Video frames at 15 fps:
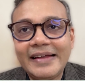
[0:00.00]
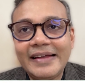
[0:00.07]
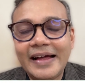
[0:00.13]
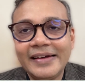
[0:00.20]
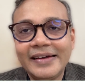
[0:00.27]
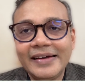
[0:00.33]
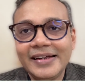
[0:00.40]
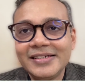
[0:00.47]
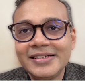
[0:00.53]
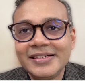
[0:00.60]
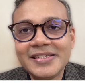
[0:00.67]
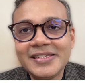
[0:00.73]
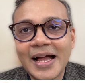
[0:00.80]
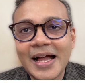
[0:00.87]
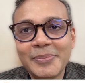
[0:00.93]
and it just
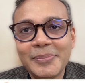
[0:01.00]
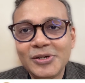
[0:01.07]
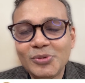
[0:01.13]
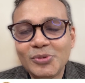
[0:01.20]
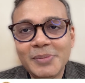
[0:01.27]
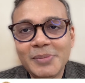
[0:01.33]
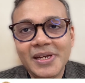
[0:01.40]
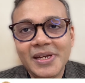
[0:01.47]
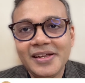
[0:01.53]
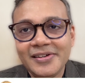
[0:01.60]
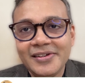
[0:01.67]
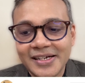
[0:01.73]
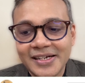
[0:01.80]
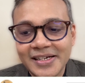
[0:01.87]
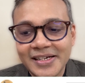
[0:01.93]
happened to be
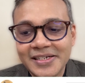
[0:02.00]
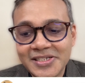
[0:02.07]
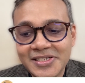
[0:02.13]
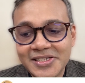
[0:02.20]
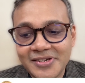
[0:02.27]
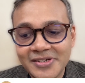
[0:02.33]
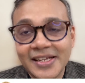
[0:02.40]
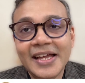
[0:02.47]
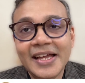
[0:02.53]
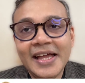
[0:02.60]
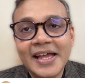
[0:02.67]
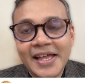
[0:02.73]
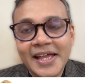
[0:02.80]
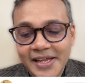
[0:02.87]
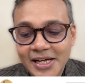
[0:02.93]
pediatric dentistry.
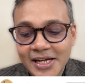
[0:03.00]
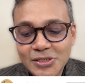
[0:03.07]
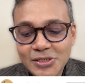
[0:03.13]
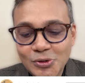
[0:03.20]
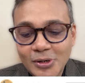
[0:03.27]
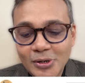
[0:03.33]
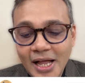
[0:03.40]
Yeah, so